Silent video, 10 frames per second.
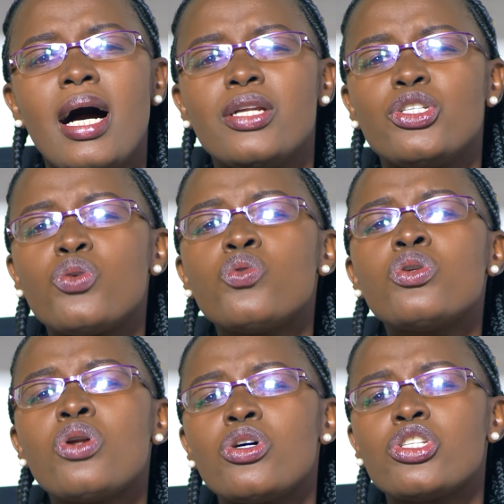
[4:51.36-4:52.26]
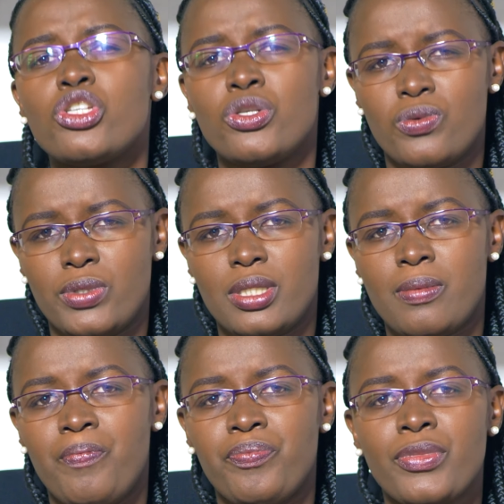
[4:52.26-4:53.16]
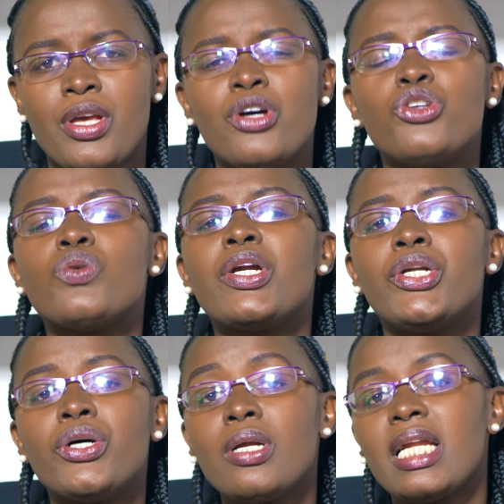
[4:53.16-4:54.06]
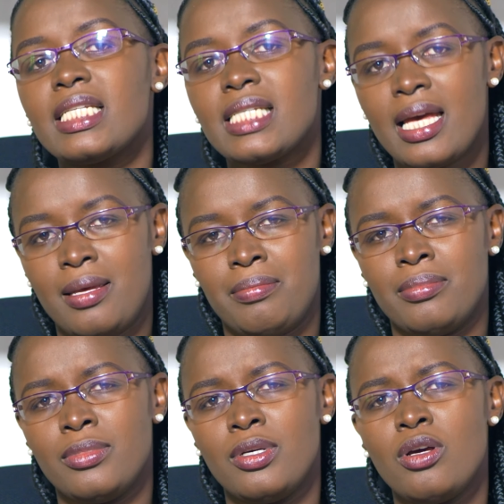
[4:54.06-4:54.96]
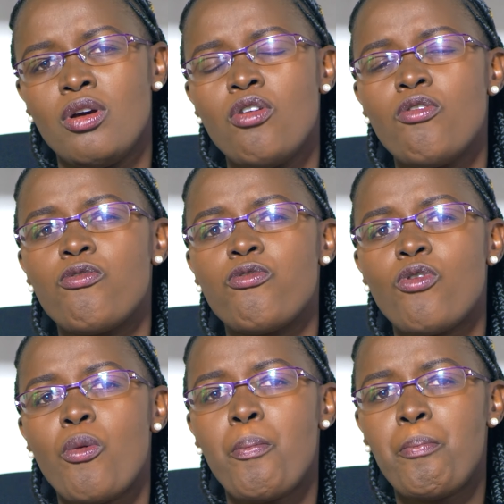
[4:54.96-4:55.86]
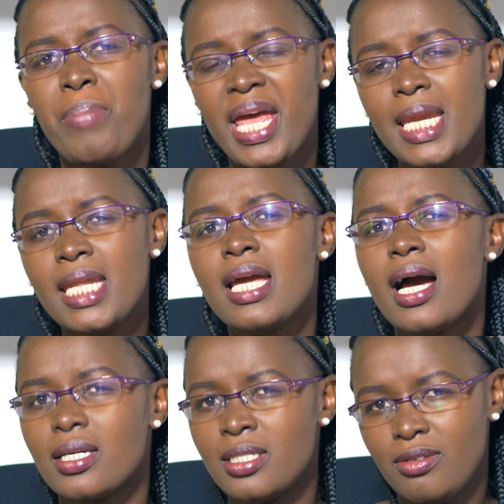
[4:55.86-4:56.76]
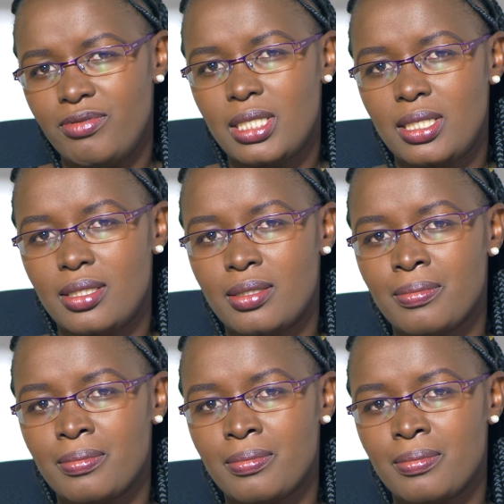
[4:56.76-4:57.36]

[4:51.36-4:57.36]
Do not use your dollar time for penny activities.